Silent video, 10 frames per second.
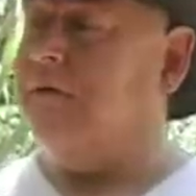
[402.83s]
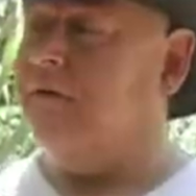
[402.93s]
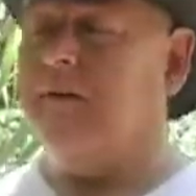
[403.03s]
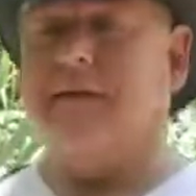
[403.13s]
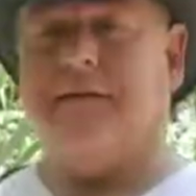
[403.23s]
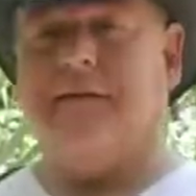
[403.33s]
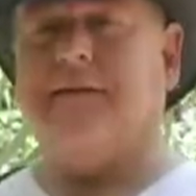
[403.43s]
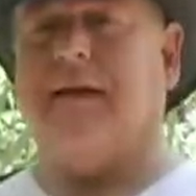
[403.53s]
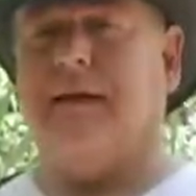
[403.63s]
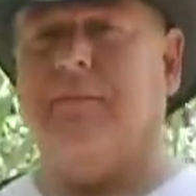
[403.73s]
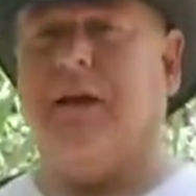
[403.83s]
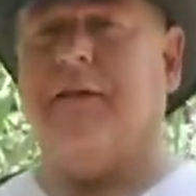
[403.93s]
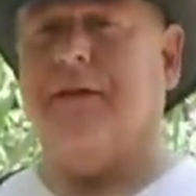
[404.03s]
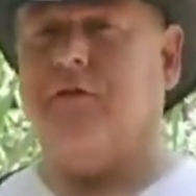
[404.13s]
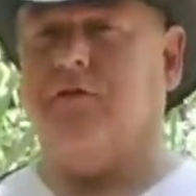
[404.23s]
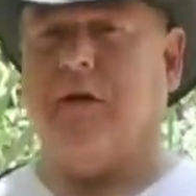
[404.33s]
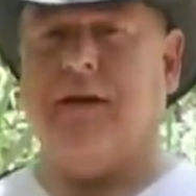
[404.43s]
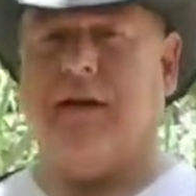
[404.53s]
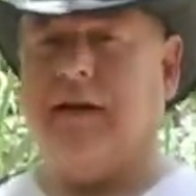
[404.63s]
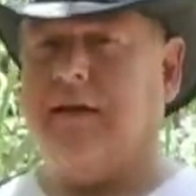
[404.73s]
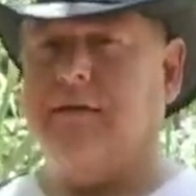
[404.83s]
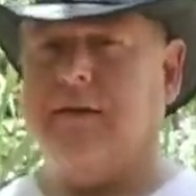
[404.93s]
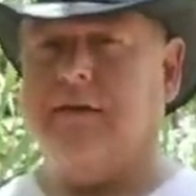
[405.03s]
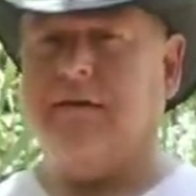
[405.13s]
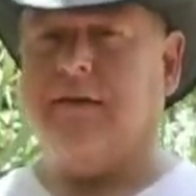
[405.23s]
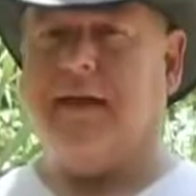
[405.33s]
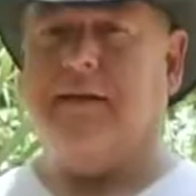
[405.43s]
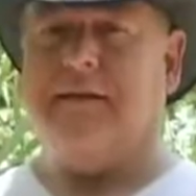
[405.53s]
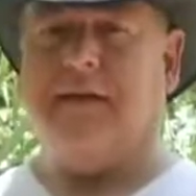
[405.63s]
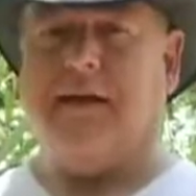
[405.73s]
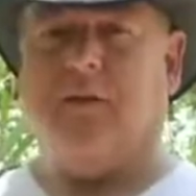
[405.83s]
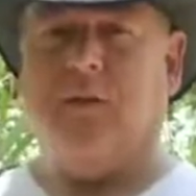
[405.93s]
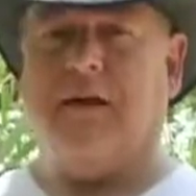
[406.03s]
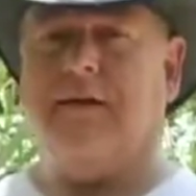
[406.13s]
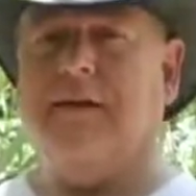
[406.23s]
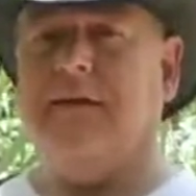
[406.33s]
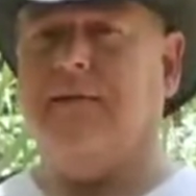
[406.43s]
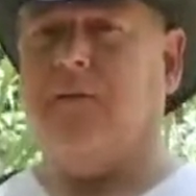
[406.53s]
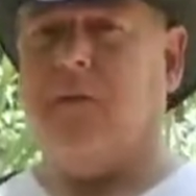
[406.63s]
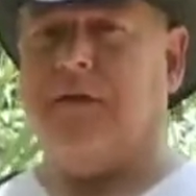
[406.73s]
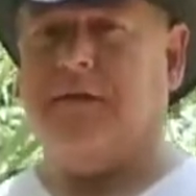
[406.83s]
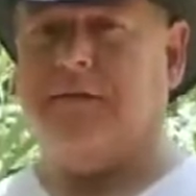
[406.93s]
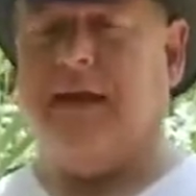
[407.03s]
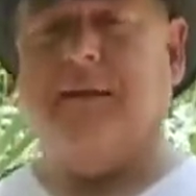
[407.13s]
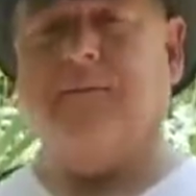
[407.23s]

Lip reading: And so that's the side plot. They're trying to get evidence against Taika Waititi for this game.